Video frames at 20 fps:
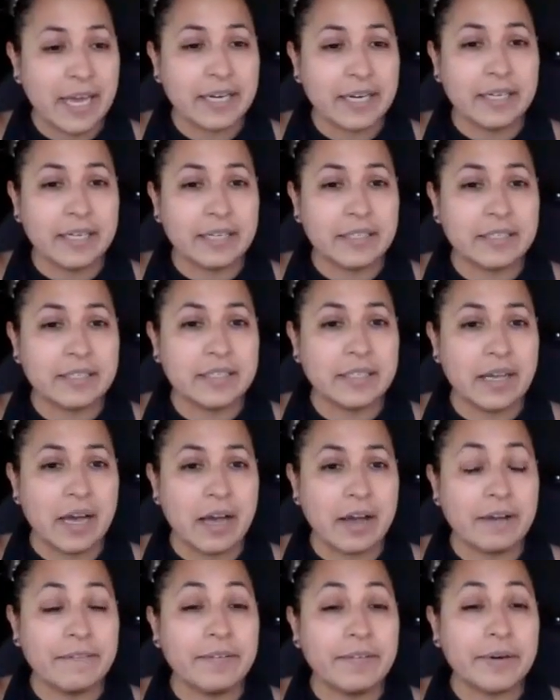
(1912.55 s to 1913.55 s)
that it's
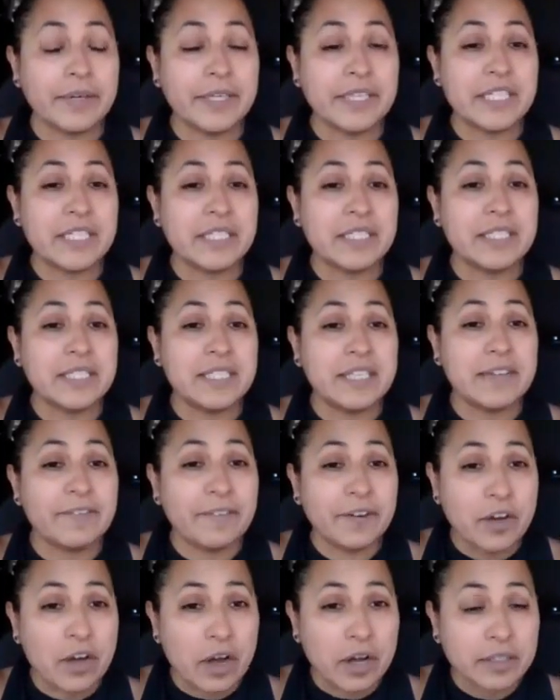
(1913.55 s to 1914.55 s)
a very
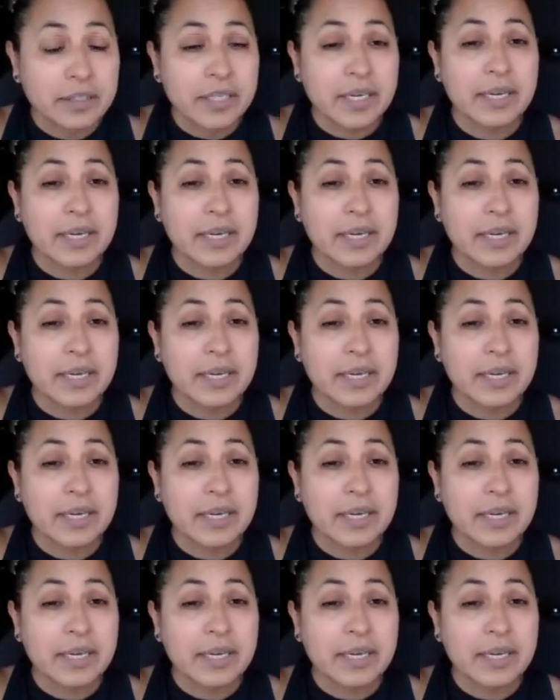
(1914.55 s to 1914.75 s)
difficult